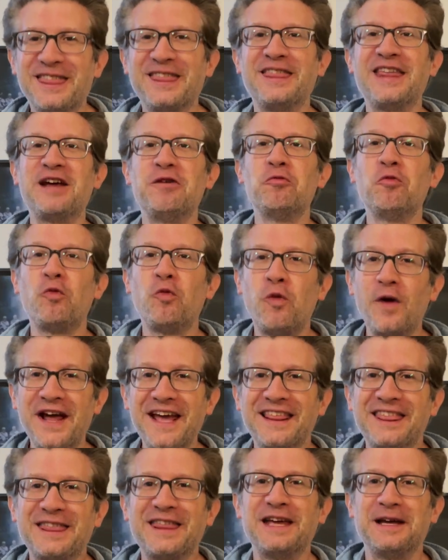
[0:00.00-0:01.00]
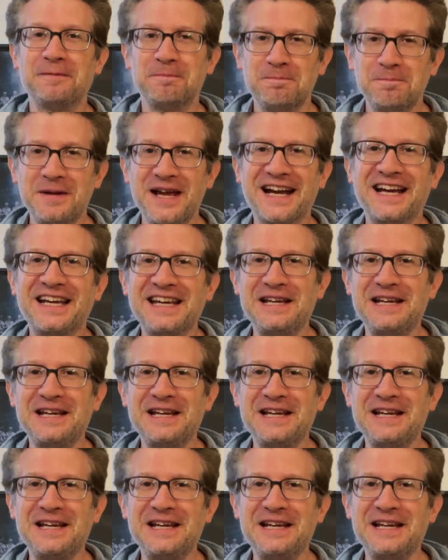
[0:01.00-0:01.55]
than with Mickey